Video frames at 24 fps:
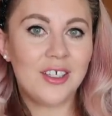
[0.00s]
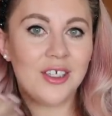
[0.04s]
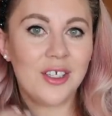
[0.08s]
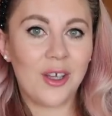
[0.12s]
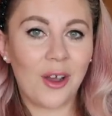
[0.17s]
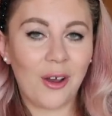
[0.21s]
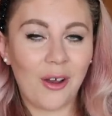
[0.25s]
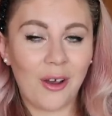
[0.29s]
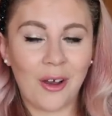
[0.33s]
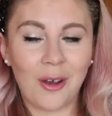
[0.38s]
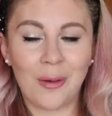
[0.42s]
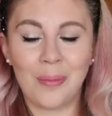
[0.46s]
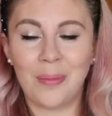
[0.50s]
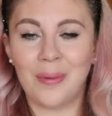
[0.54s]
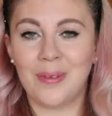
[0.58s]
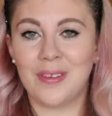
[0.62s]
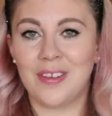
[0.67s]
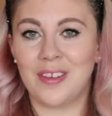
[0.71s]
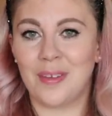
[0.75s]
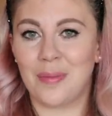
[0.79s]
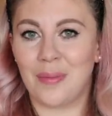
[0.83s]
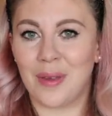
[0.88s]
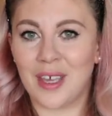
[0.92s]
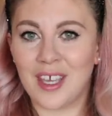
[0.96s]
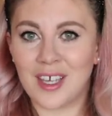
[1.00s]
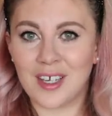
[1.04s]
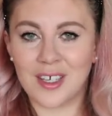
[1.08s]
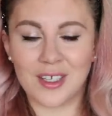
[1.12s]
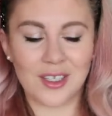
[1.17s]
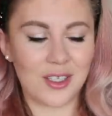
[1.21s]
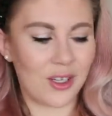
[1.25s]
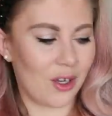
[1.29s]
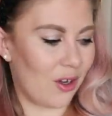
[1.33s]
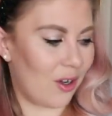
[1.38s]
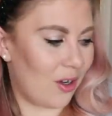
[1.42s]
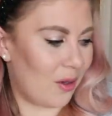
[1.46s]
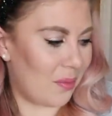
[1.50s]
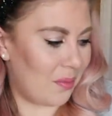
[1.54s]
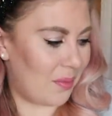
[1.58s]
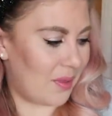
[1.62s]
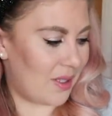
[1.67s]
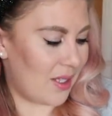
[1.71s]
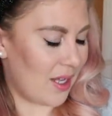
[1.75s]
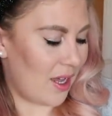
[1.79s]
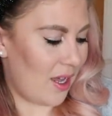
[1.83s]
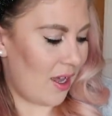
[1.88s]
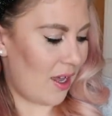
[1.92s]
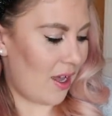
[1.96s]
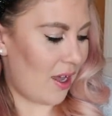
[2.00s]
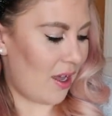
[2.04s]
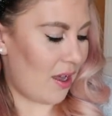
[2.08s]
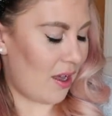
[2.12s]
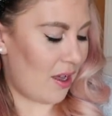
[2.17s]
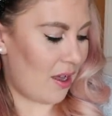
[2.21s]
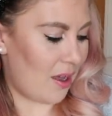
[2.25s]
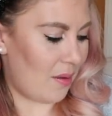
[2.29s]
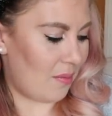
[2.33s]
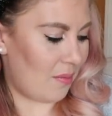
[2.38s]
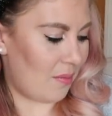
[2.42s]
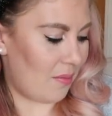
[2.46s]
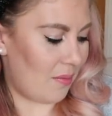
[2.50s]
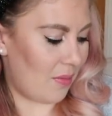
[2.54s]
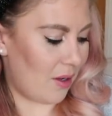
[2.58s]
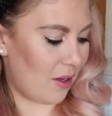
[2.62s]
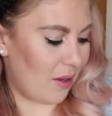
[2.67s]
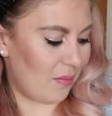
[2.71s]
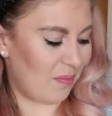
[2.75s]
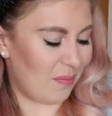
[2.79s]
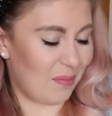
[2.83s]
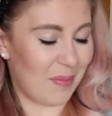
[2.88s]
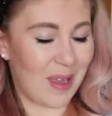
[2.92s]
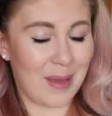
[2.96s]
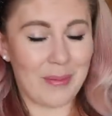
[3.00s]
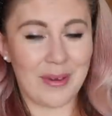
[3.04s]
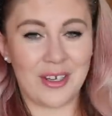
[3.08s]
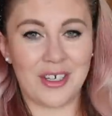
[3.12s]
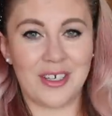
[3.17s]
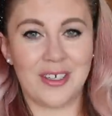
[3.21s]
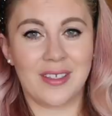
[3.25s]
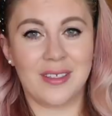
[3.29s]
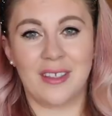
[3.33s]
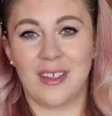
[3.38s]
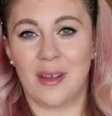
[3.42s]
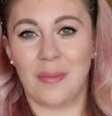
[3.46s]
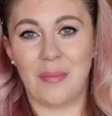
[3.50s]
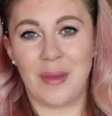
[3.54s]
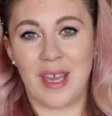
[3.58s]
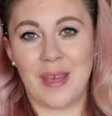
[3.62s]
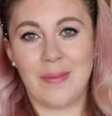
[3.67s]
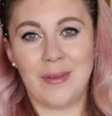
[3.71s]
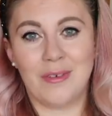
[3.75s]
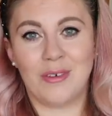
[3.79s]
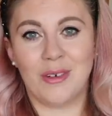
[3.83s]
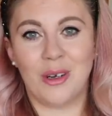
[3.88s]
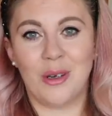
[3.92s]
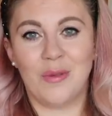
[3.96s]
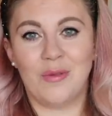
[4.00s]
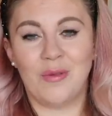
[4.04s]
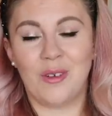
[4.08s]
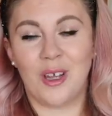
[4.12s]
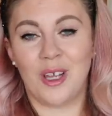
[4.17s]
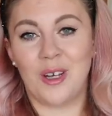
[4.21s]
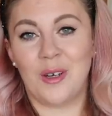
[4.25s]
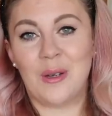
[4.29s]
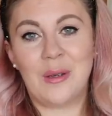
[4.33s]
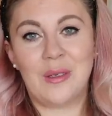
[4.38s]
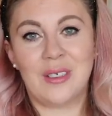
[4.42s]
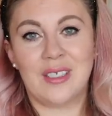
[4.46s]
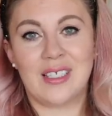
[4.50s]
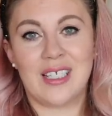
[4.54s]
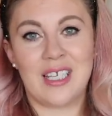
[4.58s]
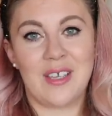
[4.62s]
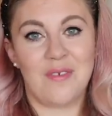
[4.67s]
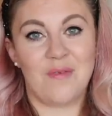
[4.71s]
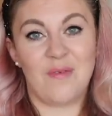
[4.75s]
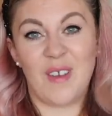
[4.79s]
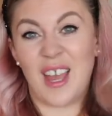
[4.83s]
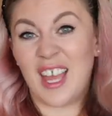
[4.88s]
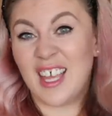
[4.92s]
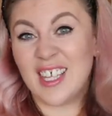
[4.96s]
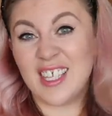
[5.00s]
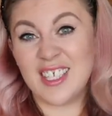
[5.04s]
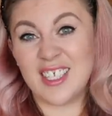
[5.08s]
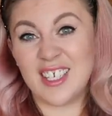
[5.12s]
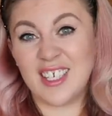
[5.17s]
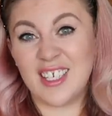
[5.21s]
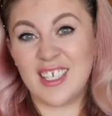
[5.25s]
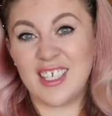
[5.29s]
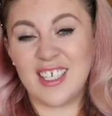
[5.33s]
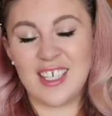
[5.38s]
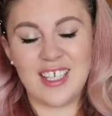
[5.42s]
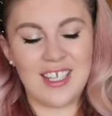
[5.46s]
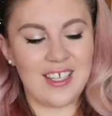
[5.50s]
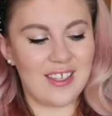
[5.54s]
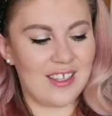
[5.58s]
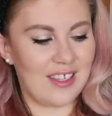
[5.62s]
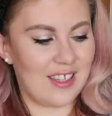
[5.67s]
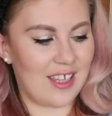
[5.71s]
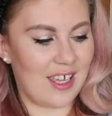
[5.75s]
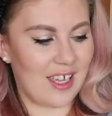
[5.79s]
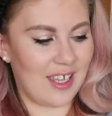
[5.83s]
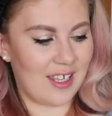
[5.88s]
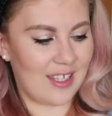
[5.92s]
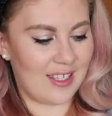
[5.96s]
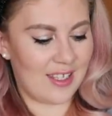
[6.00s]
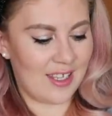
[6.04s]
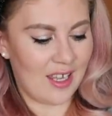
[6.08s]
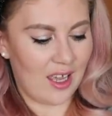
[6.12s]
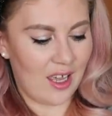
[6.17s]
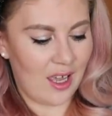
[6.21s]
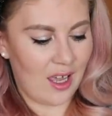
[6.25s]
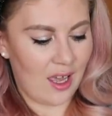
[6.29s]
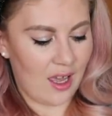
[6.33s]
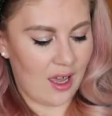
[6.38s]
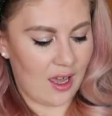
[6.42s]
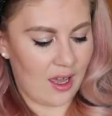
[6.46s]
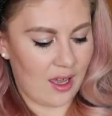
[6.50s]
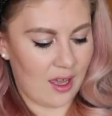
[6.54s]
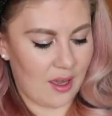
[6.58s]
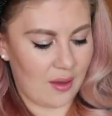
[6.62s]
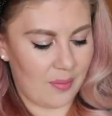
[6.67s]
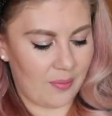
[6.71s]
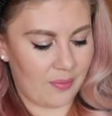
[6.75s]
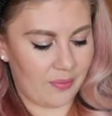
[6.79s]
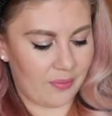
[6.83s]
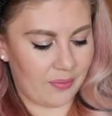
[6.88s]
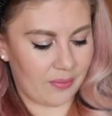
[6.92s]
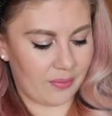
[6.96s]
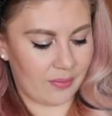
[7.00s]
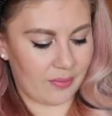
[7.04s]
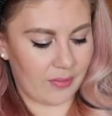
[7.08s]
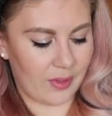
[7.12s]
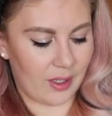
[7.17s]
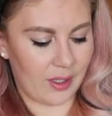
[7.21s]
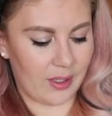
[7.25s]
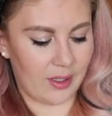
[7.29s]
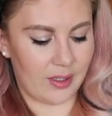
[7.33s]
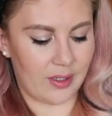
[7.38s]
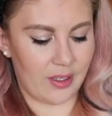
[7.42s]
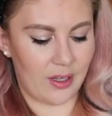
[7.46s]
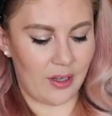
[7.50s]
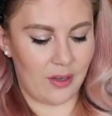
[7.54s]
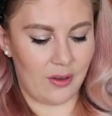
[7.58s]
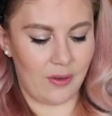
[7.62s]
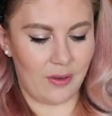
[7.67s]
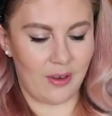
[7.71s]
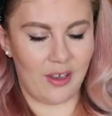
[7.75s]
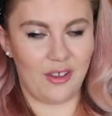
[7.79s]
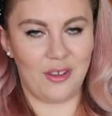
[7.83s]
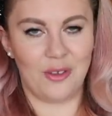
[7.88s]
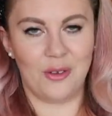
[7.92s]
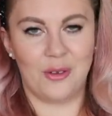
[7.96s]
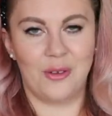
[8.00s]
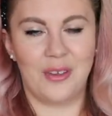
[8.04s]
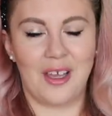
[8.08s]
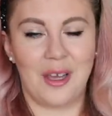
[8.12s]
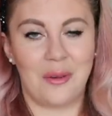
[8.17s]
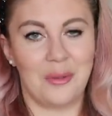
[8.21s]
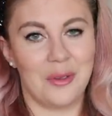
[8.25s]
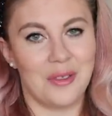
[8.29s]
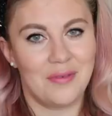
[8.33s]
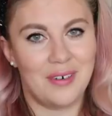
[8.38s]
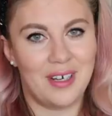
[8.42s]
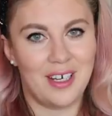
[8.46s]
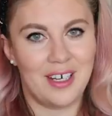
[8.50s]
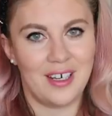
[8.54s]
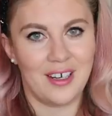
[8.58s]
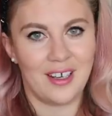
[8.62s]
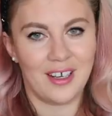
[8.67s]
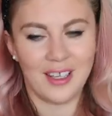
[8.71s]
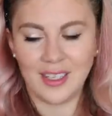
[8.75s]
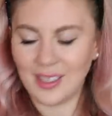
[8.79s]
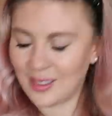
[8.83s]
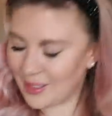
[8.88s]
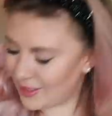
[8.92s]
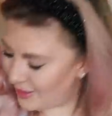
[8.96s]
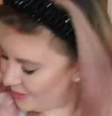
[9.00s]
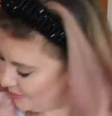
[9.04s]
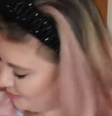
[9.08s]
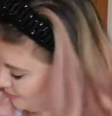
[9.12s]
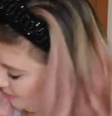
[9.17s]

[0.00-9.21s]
top, the pink tops, um, maybe just a baby grow like long sleeve vest underneath this, um, so I thought that was really nice.